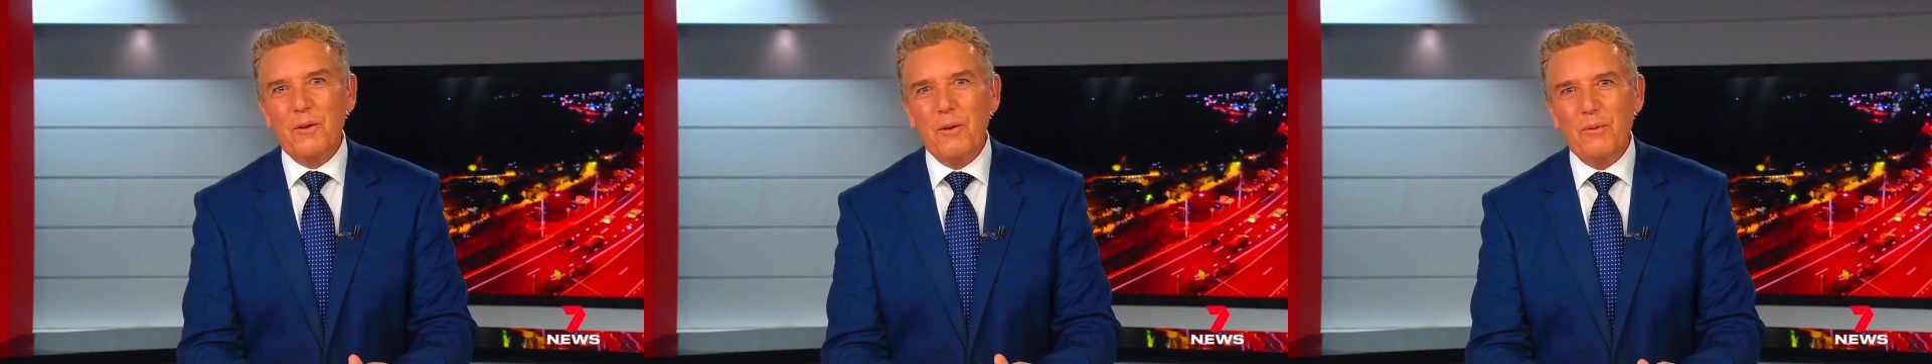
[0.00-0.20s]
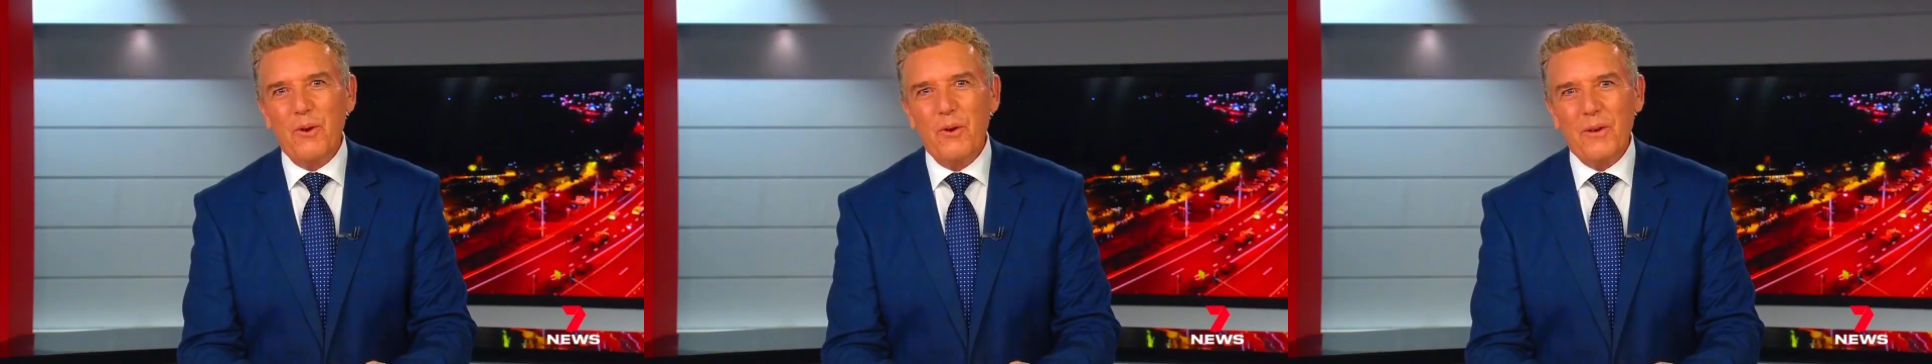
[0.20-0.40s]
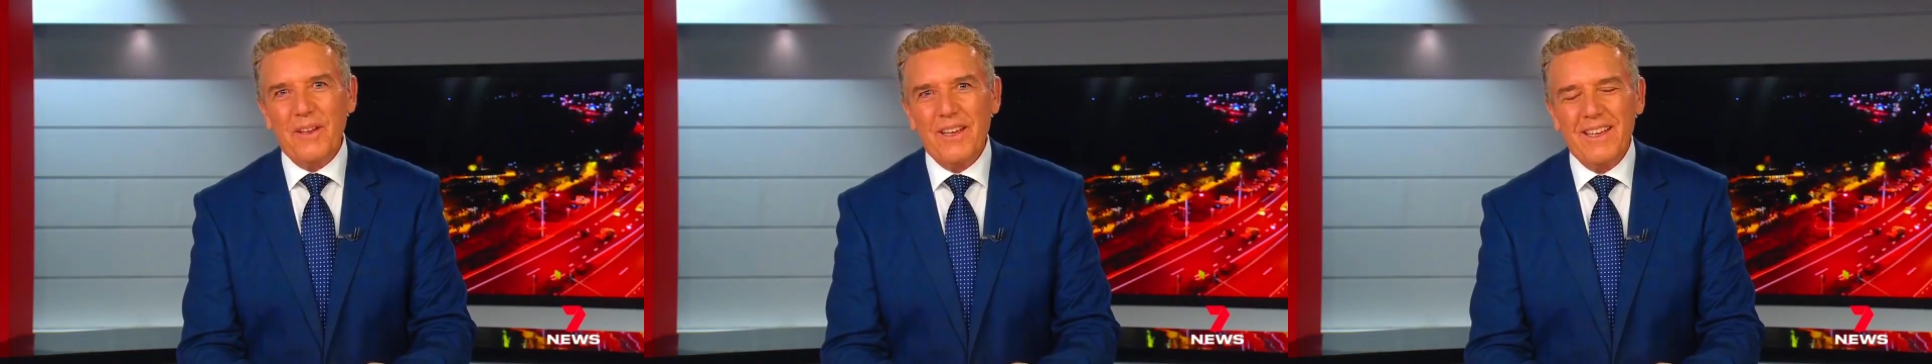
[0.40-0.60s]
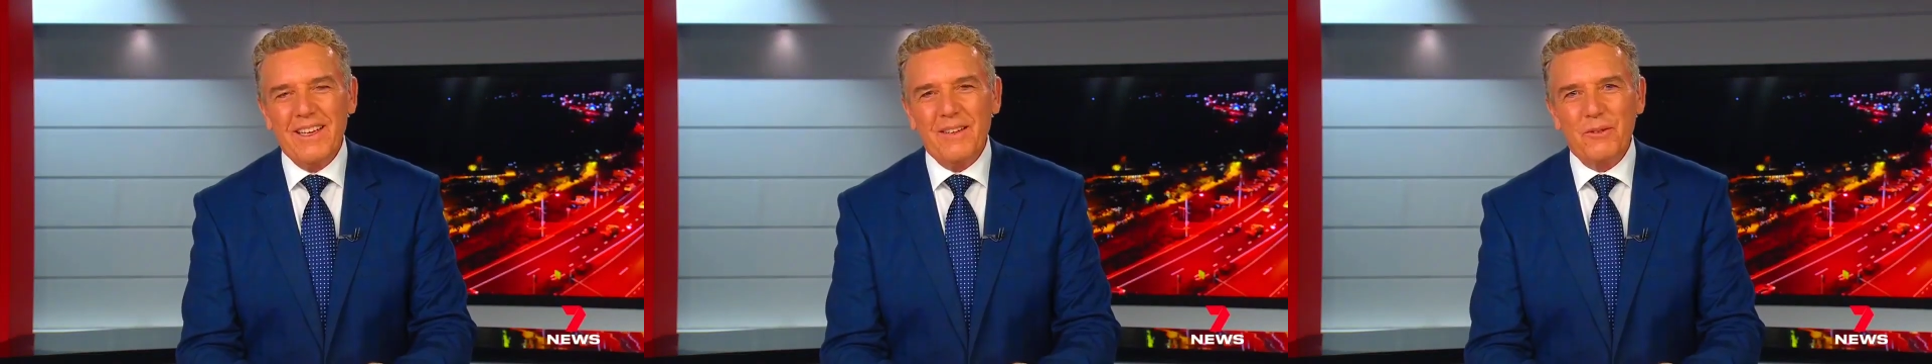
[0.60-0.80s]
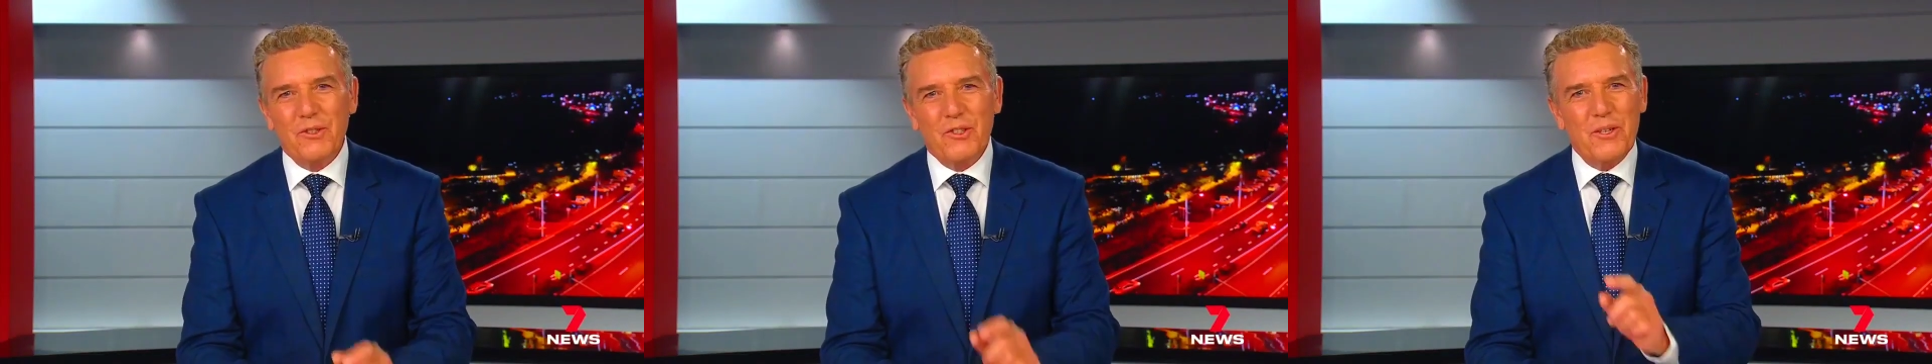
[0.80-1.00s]
report.
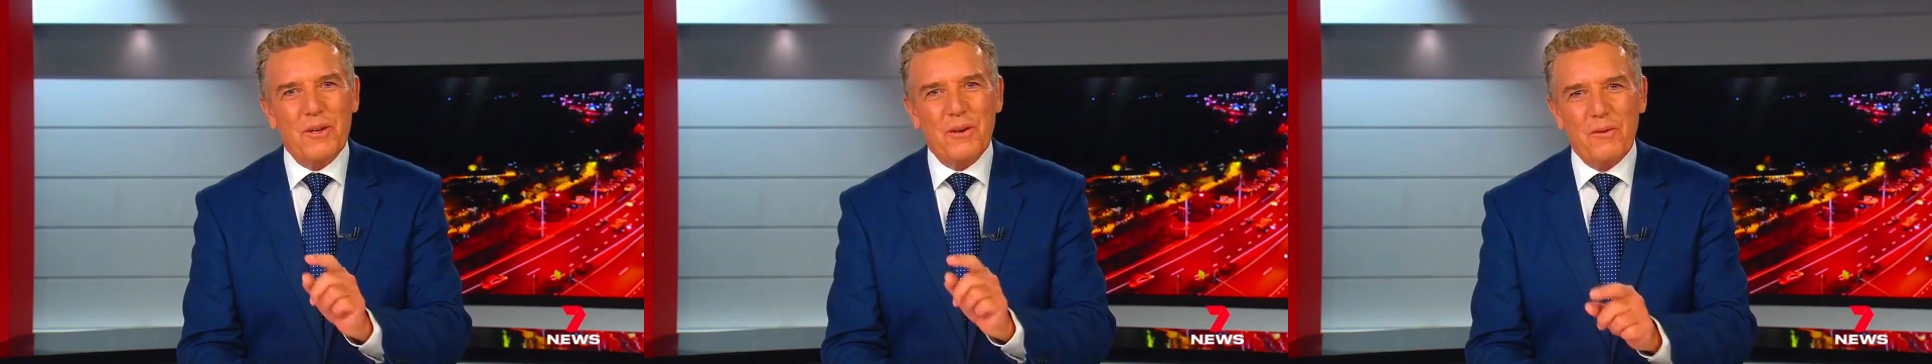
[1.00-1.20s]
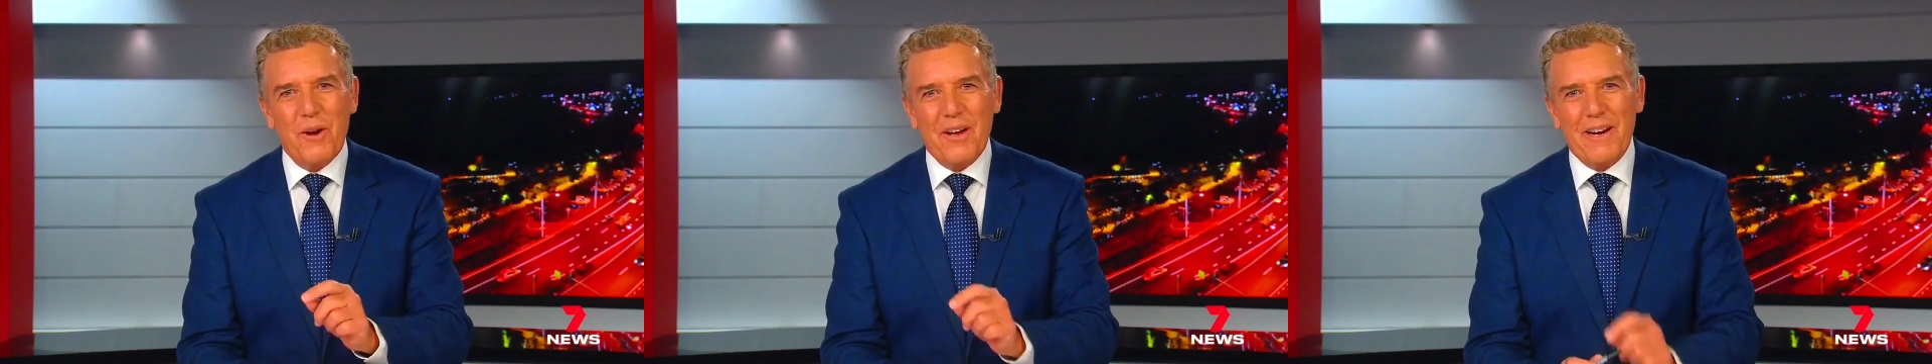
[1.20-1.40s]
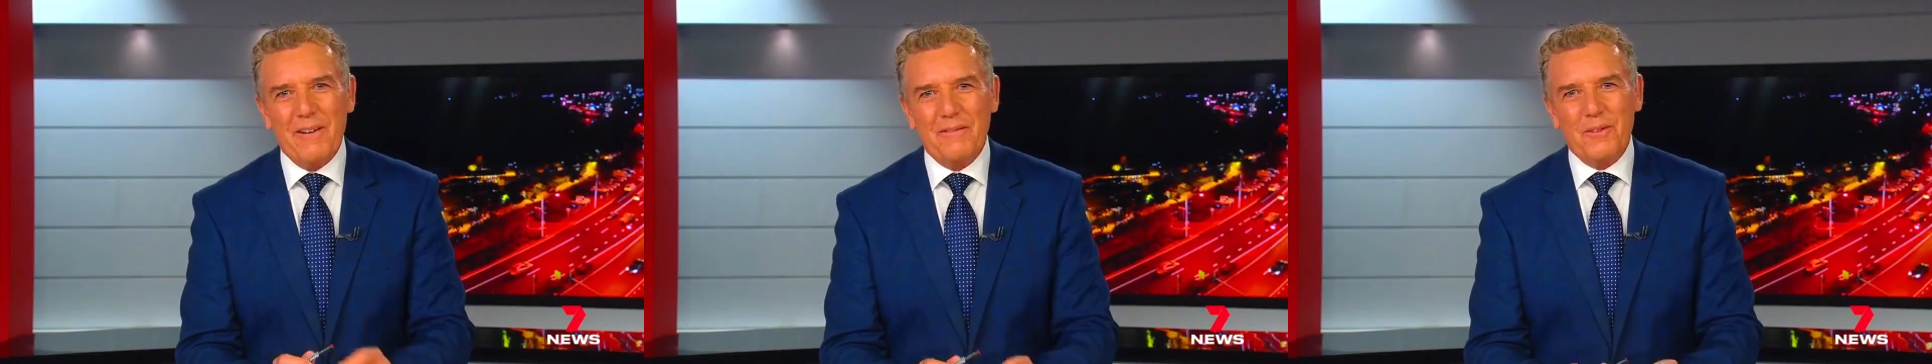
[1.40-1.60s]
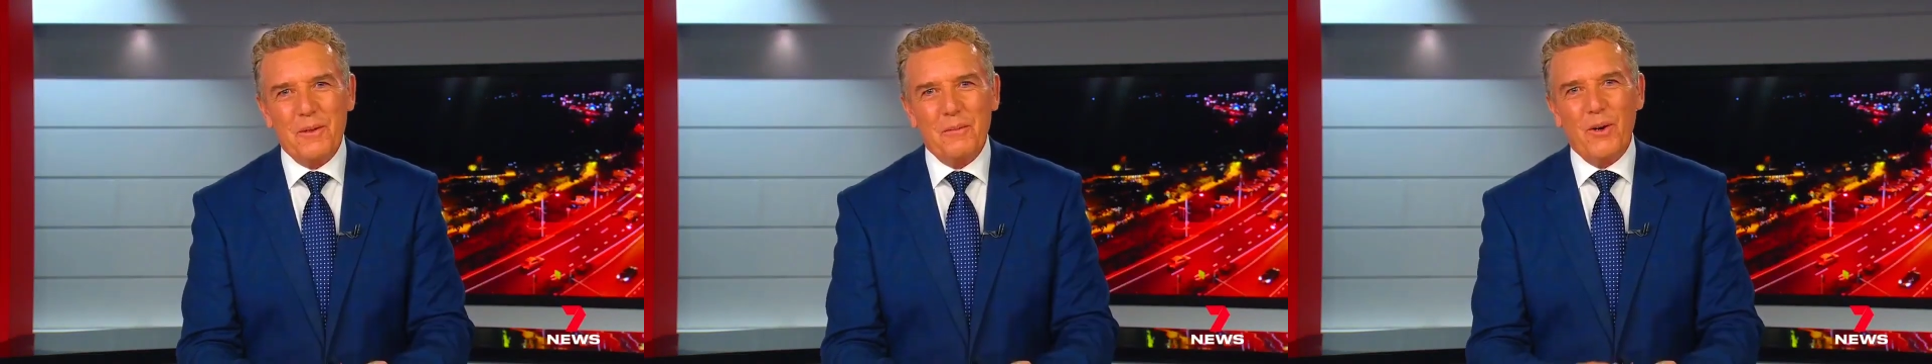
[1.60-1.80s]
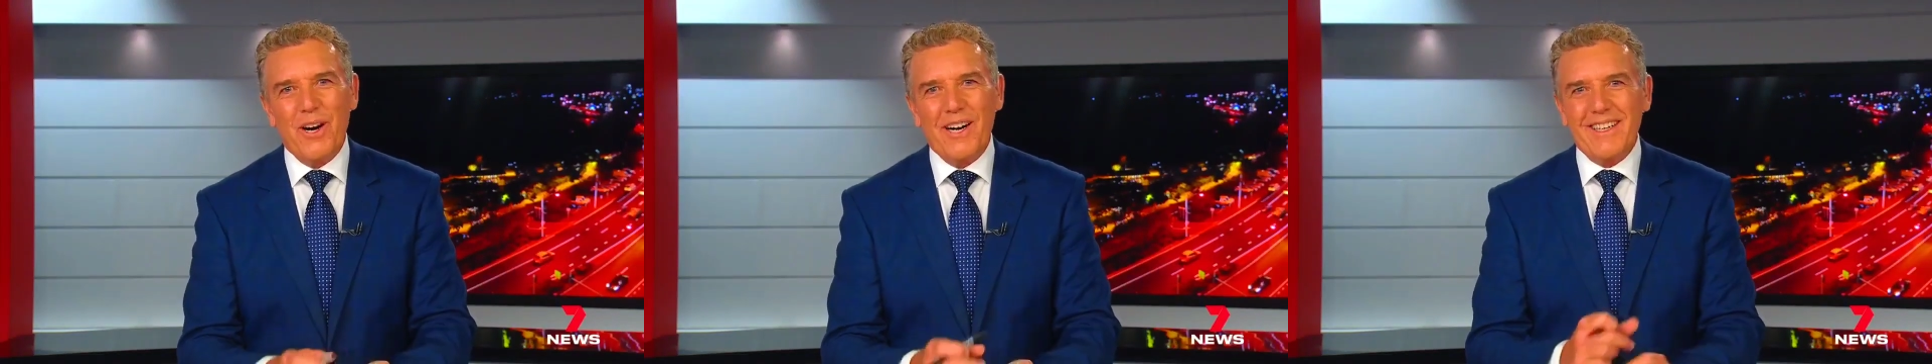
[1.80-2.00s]
We'll see you right after
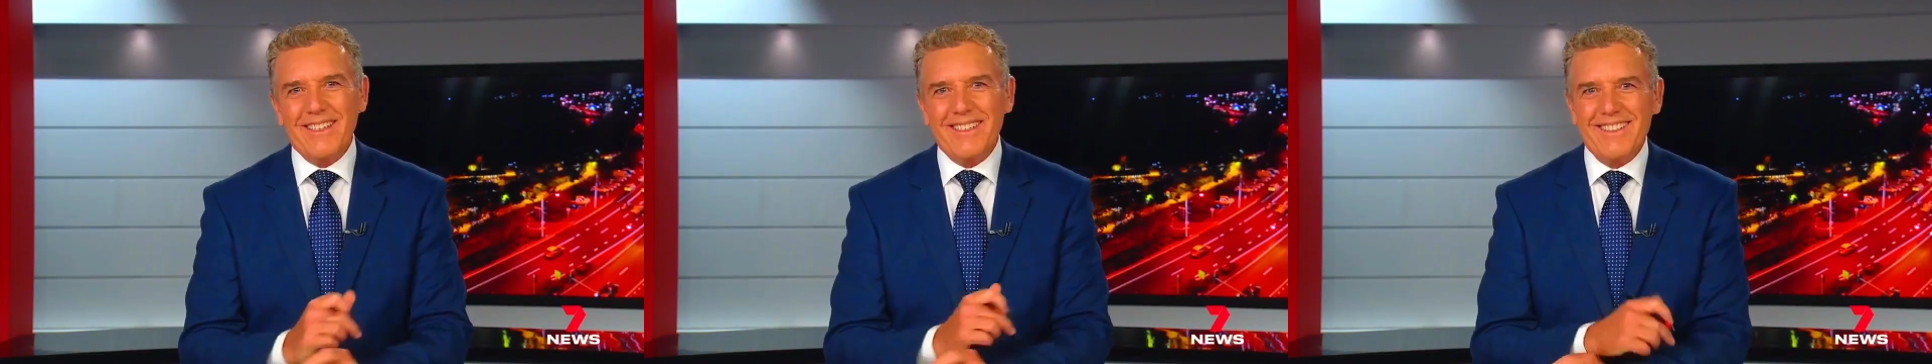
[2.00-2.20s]
the break.